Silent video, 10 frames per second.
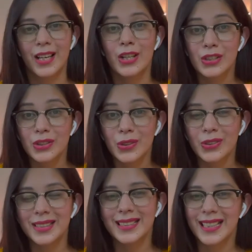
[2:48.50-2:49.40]
So the
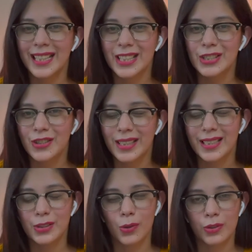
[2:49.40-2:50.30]
second trick is
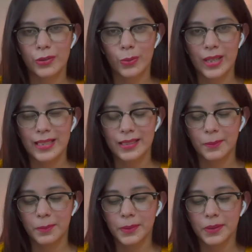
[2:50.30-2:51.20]
also very
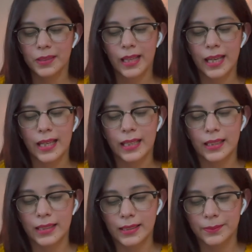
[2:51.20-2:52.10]
simple.
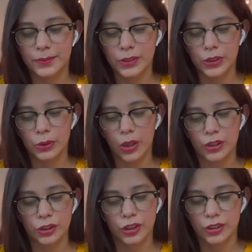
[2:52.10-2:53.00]
You
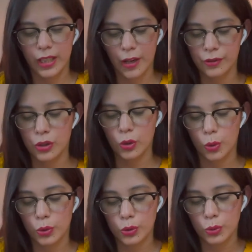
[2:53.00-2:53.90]
just have to go
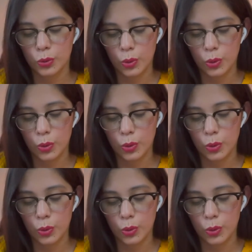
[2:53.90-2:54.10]
to